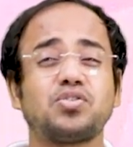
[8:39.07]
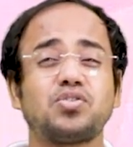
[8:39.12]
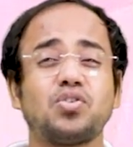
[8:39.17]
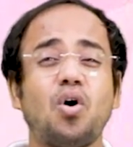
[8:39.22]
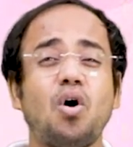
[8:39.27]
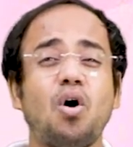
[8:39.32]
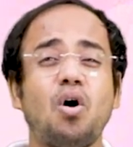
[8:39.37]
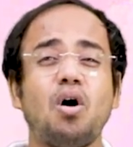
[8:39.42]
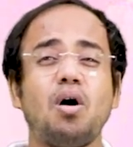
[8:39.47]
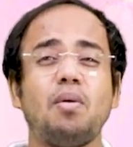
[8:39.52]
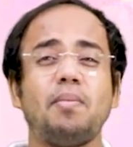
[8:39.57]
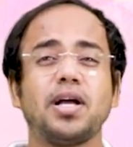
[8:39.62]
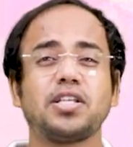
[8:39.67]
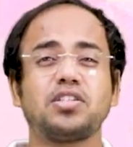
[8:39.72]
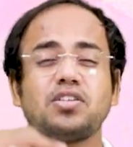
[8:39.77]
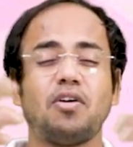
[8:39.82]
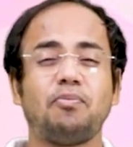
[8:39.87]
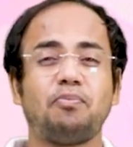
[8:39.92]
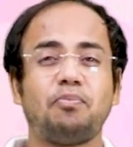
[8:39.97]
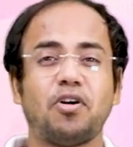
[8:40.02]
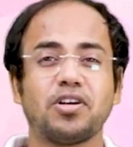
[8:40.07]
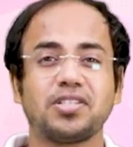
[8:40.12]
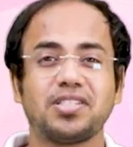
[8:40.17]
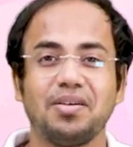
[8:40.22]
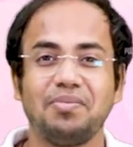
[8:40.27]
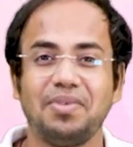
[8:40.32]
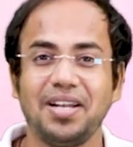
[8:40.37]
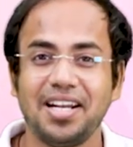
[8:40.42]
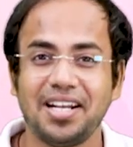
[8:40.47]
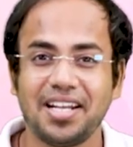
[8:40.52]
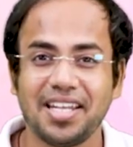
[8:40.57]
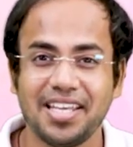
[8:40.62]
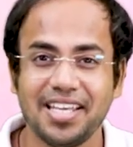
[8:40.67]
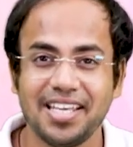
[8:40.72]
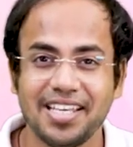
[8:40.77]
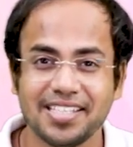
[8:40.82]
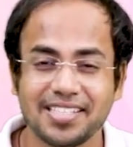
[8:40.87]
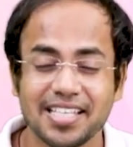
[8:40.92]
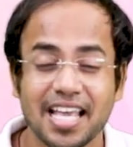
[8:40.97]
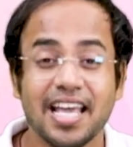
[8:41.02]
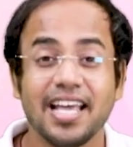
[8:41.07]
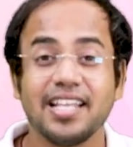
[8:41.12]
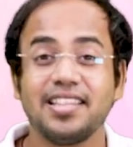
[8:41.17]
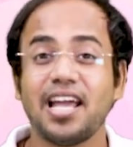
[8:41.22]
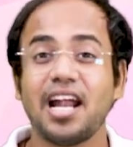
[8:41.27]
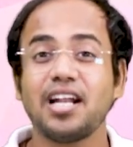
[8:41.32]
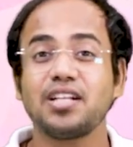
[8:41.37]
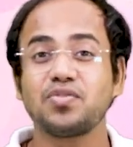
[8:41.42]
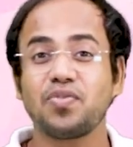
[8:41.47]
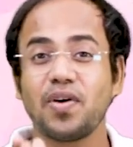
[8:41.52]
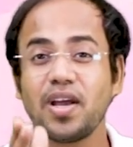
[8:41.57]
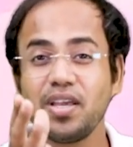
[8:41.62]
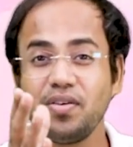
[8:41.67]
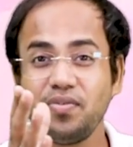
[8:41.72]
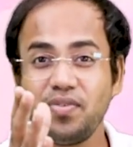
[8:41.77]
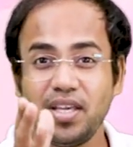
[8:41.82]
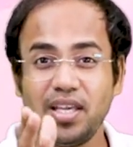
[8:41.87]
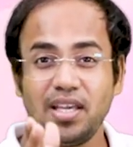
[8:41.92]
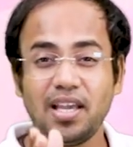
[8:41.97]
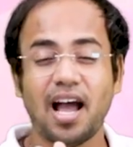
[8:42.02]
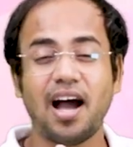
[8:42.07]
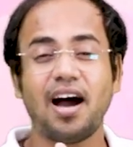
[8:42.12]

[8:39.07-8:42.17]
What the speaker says: so much of possibilities. That's why we